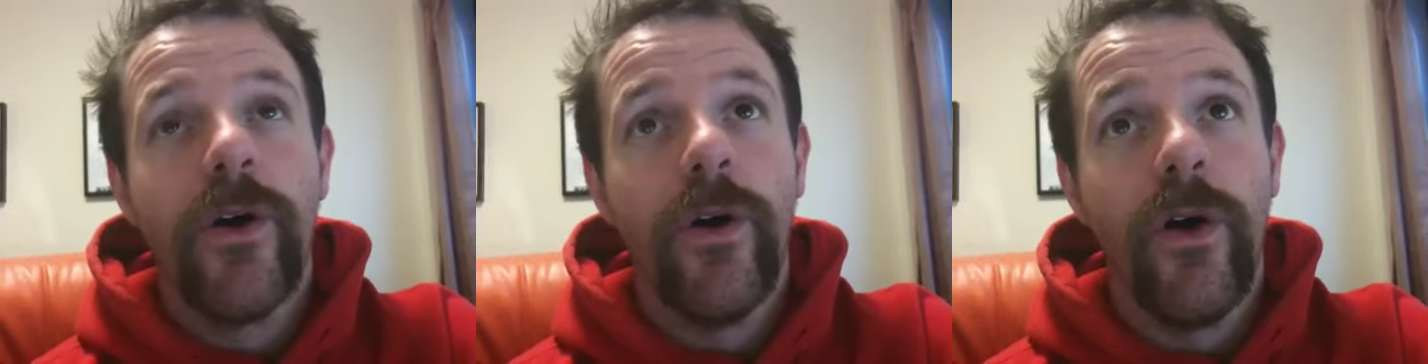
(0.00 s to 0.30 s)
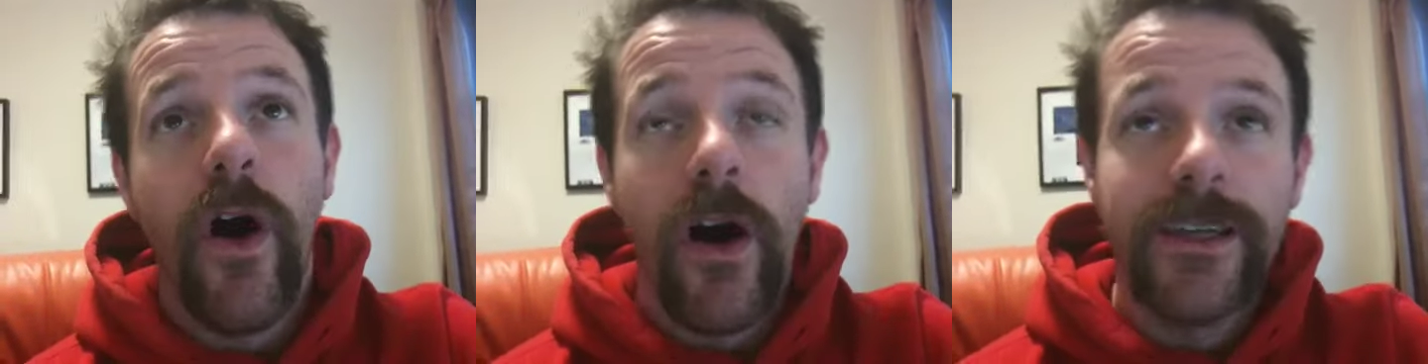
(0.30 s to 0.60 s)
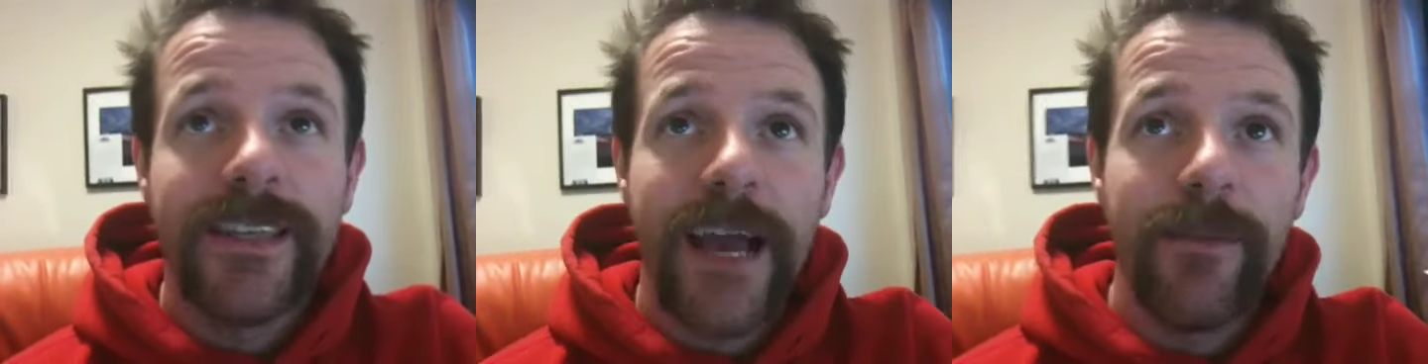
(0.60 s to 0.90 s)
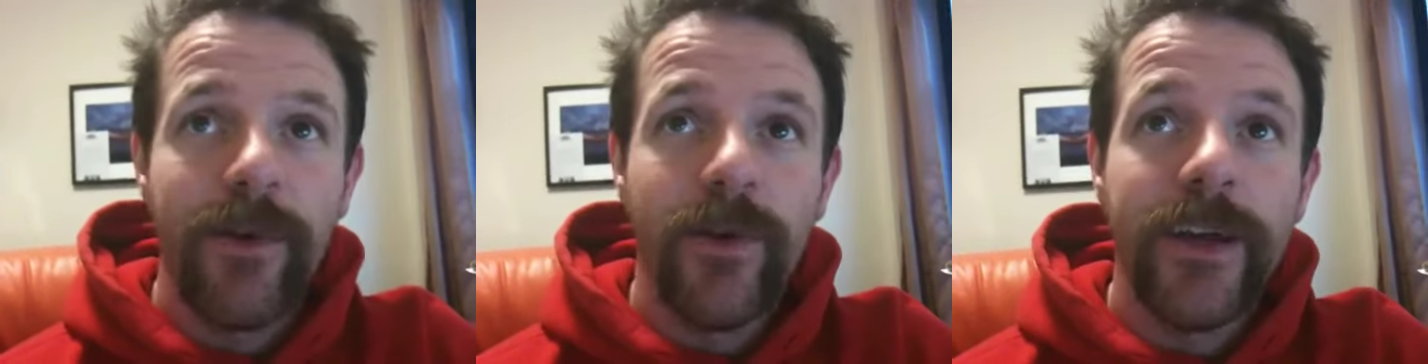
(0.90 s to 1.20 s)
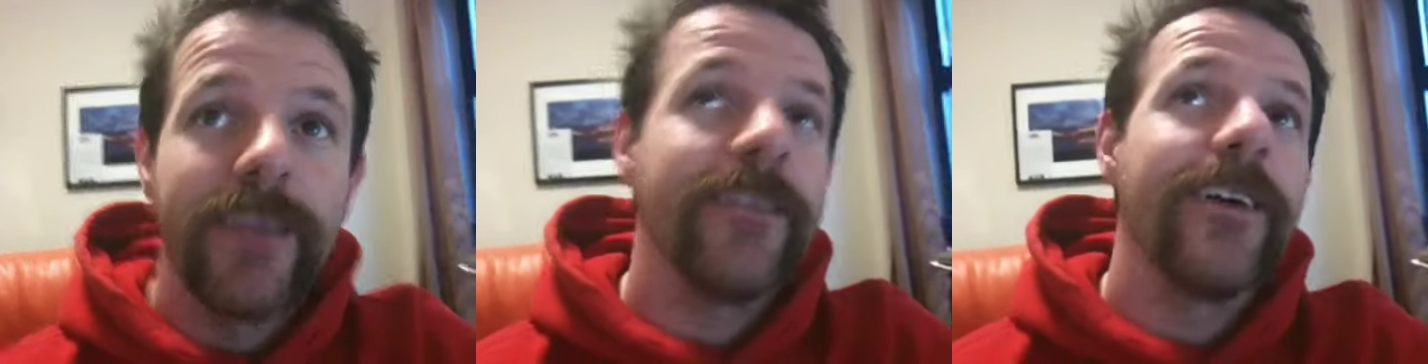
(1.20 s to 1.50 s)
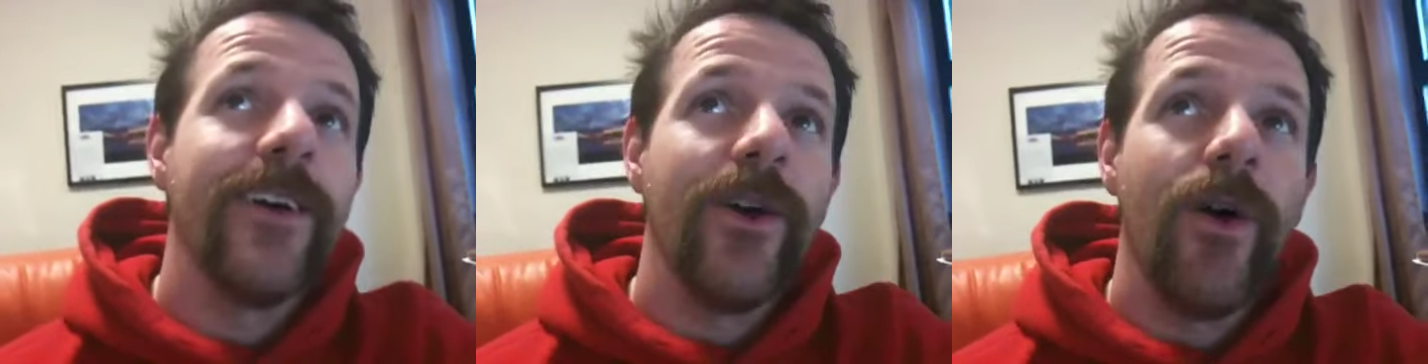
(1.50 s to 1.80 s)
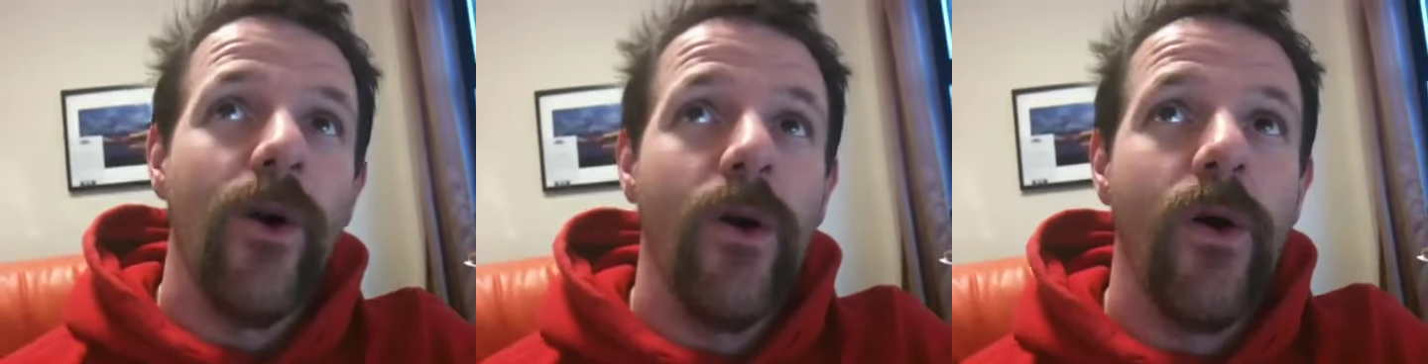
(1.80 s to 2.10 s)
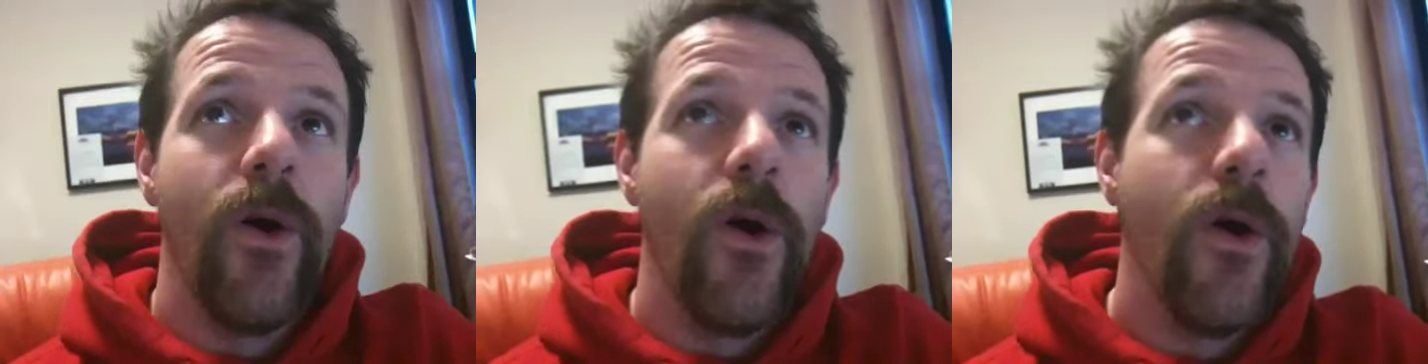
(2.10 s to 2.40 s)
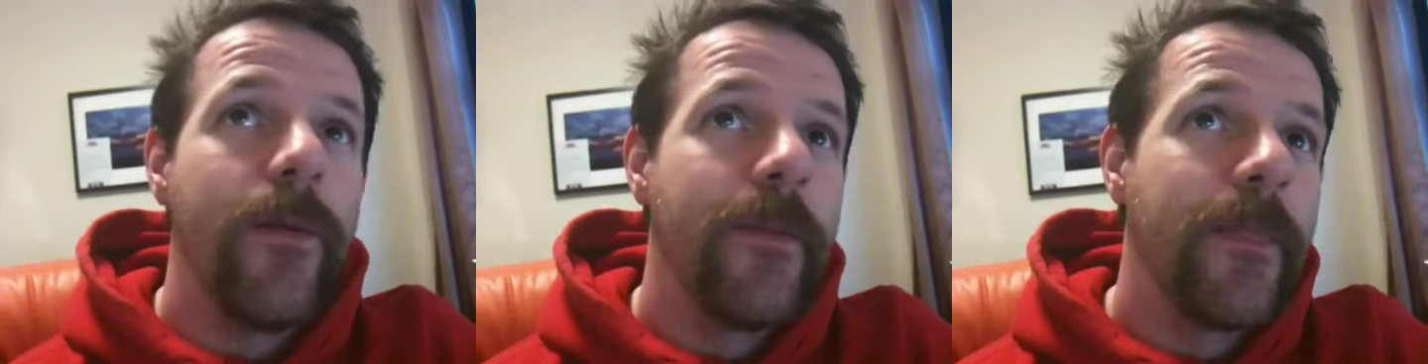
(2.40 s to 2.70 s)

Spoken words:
or iTabloid or